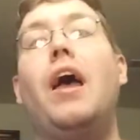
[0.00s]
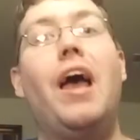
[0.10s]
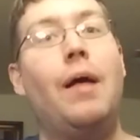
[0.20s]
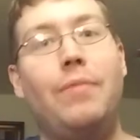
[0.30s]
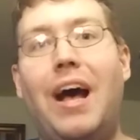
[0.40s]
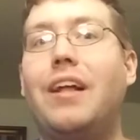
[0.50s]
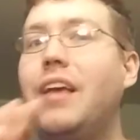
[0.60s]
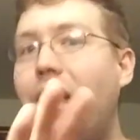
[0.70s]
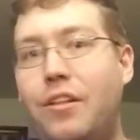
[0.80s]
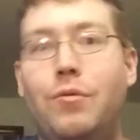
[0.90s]
I'm not
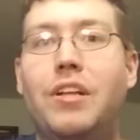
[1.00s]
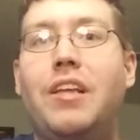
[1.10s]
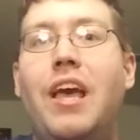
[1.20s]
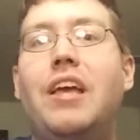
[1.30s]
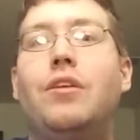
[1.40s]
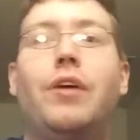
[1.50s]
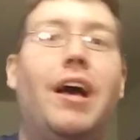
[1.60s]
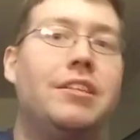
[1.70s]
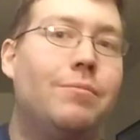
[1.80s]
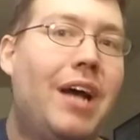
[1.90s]
doing it to hate you
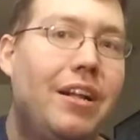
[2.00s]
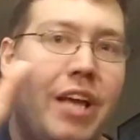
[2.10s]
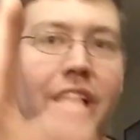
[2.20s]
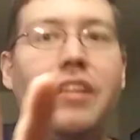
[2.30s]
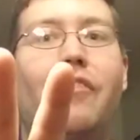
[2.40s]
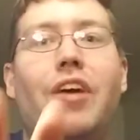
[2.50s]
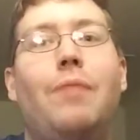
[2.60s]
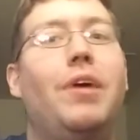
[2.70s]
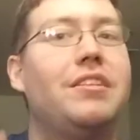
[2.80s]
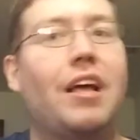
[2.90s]
guys. I'm not hating the fan base.